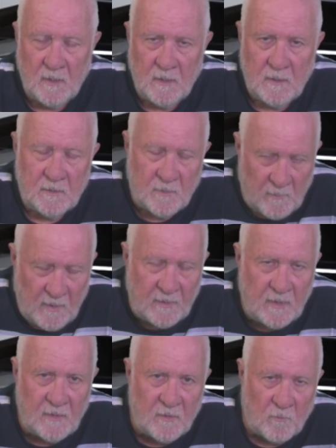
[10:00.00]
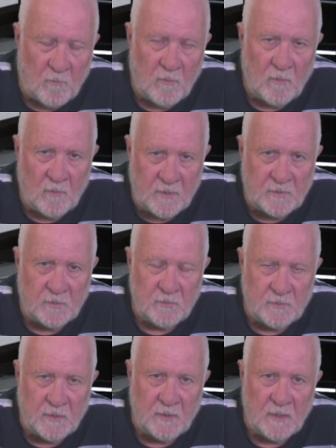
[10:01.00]
To me, they're the real
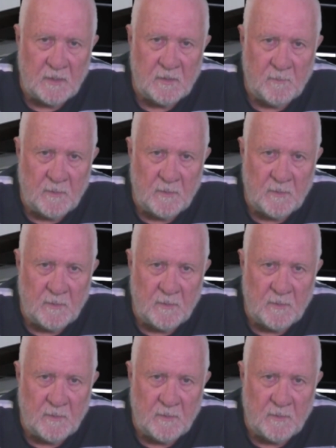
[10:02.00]
issues that need to be